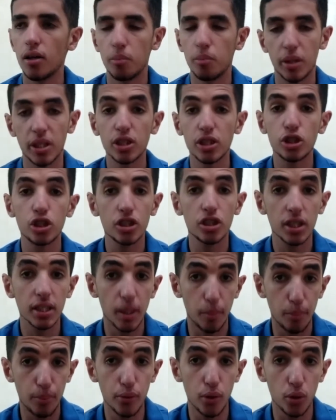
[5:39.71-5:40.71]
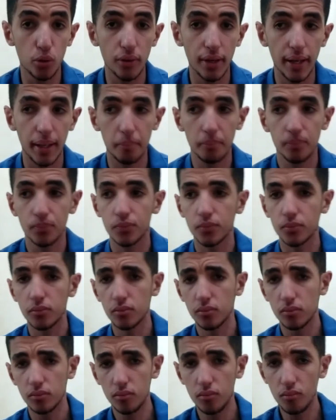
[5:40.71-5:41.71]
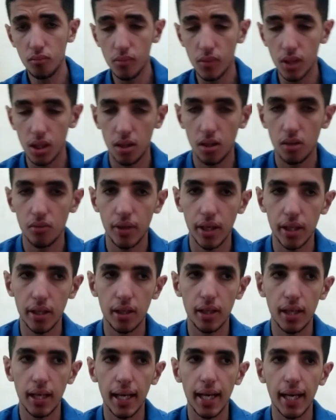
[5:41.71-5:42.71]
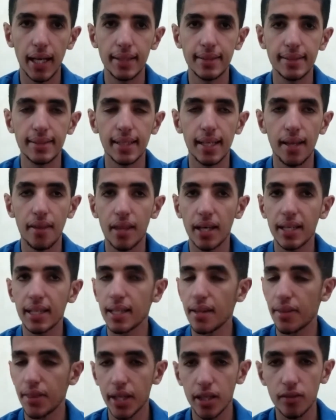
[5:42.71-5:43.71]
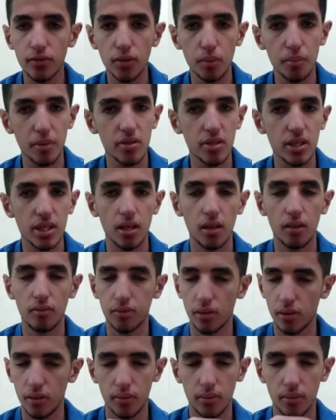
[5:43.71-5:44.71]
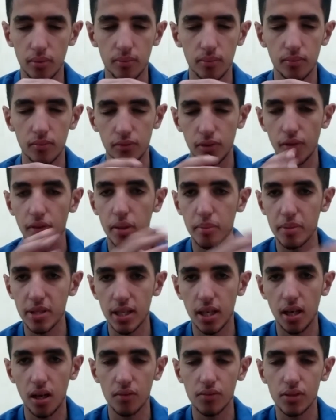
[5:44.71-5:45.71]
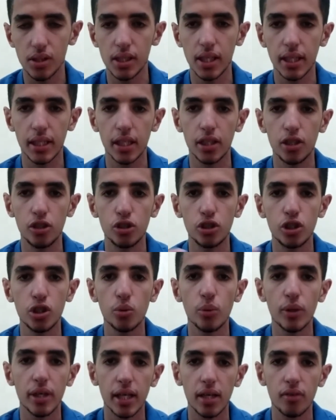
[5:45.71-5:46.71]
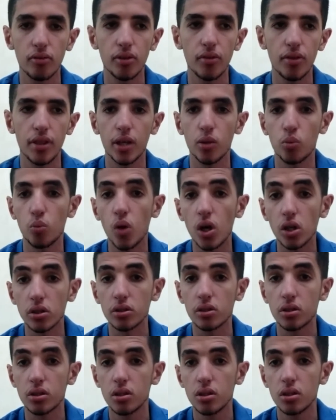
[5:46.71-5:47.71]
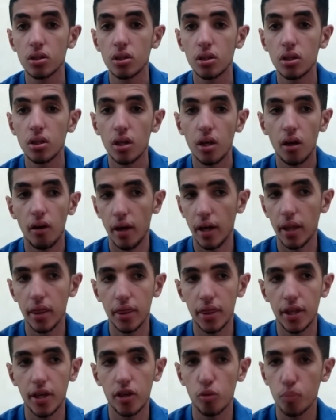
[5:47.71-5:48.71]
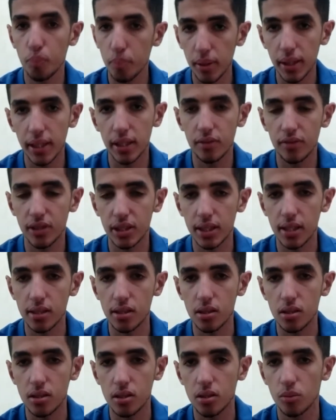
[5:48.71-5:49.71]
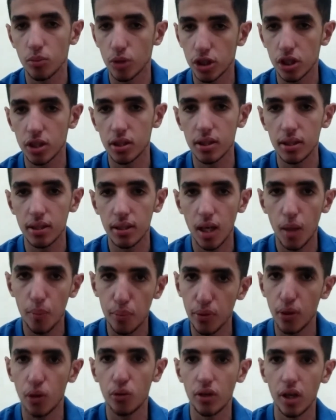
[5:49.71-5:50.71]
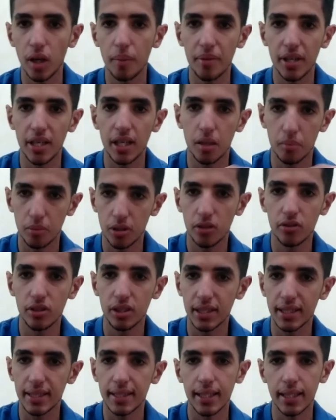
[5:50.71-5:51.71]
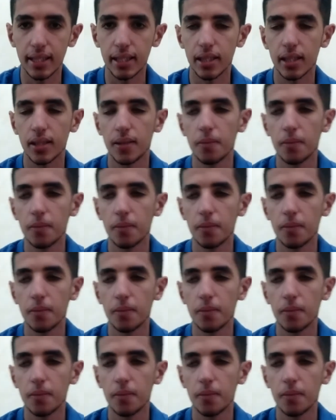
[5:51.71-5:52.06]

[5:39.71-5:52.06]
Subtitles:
But it's just in a program, right? And they can think from this for themselves. They can do whatever they want in their plane of existence, which is a program that I'm currently seeing.